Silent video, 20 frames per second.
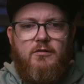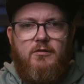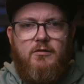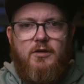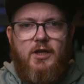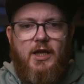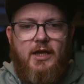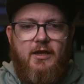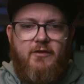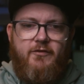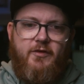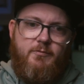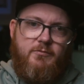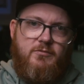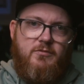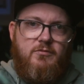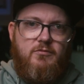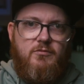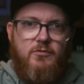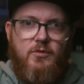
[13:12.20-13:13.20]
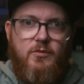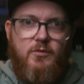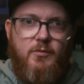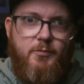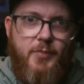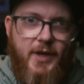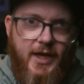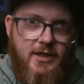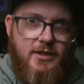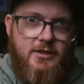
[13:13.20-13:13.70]
like, if I'm
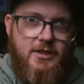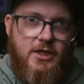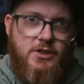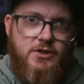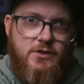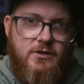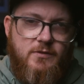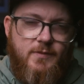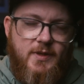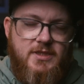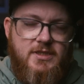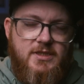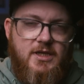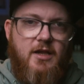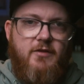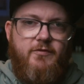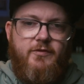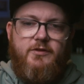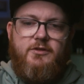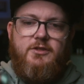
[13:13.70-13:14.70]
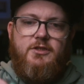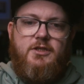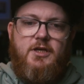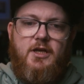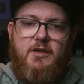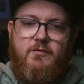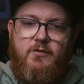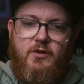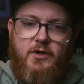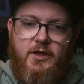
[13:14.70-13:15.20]
paying attention to myself and just
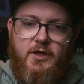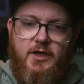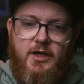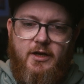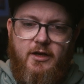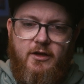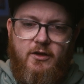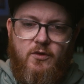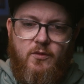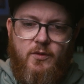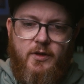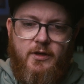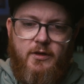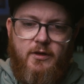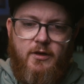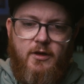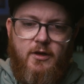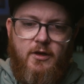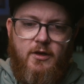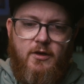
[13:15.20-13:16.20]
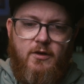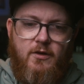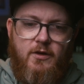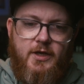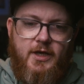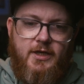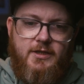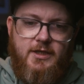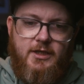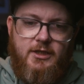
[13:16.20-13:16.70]
kind of looking at it and going,
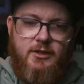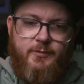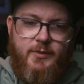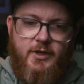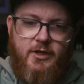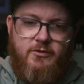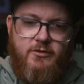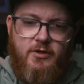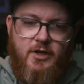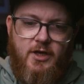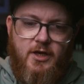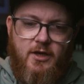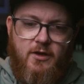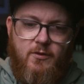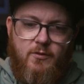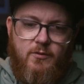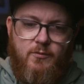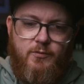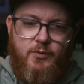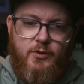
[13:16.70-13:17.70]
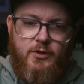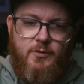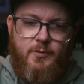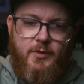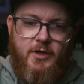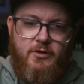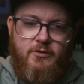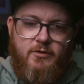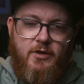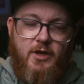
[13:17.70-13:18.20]
okay, take the battery out, put the
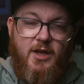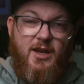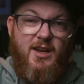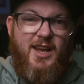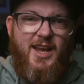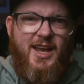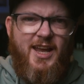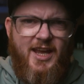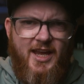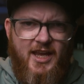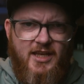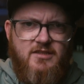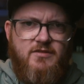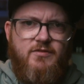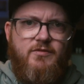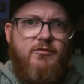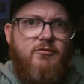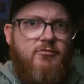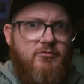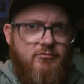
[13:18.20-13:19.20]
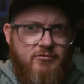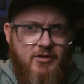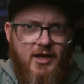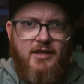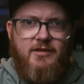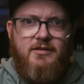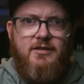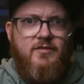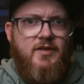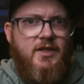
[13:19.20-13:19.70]
battery in, it is
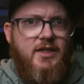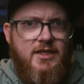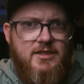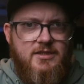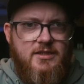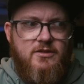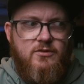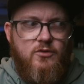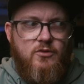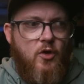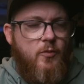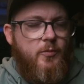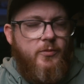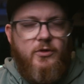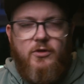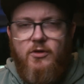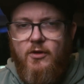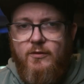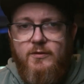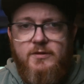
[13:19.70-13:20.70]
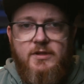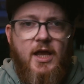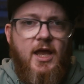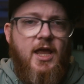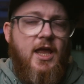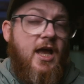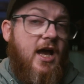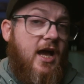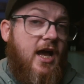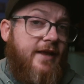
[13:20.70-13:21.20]
relatively easy to open and close
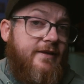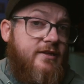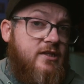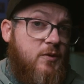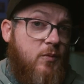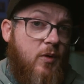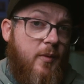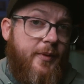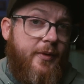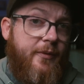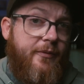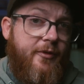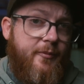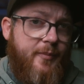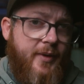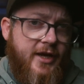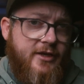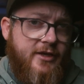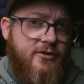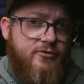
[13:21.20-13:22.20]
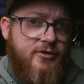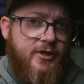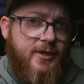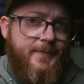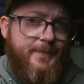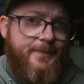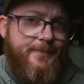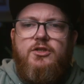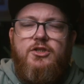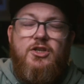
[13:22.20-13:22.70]
and swap out the battery.
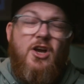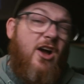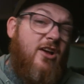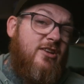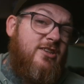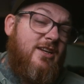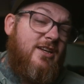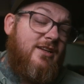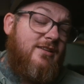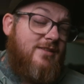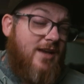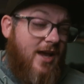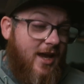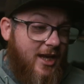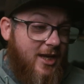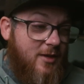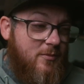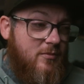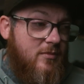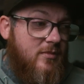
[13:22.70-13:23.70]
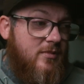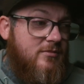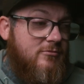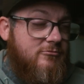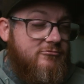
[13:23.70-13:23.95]
Charging time?